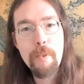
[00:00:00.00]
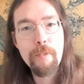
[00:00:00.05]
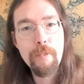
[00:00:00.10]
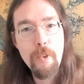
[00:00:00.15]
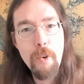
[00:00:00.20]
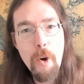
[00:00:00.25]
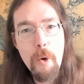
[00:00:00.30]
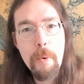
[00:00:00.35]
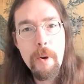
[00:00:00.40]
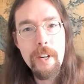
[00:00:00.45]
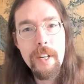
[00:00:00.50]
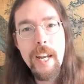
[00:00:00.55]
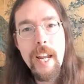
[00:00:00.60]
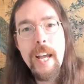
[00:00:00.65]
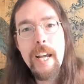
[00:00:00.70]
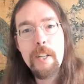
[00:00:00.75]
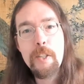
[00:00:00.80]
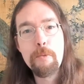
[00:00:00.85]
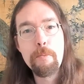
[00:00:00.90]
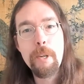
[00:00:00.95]
forward
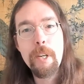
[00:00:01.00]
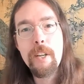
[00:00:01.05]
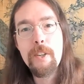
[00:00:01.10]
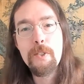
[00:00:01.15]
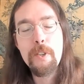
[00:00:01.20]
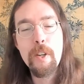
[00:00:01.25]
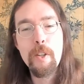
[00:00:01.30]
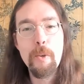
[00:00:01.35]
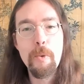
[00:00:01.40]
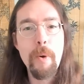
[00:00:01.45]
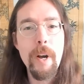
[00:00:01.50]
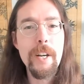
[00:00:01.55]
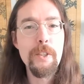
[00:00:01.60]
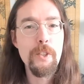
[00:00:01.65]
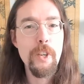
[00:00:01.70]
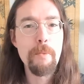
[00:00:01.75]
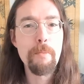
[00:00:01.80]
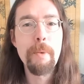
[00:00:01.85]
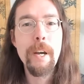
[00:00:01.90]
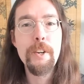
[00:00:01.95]
next because otherwise
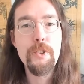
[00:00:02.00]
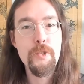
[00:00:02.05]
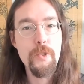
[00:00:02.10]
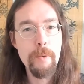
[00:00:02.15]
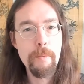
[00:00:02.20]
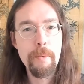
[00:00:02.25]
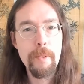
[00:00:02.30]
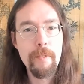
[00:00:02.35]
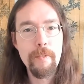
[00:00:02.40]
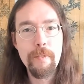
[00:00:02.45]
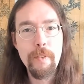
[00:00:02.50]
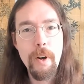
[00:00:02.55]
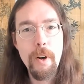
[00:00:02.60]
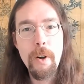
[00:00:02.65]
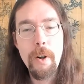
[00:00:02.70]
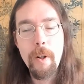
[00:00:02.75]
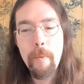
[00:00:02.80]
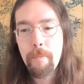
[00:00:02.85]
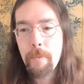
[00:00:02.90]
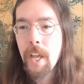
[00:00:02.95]
he might trip and
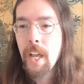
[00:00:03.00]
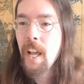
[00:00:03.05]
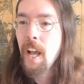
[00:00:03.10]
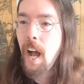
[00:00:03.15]
fall.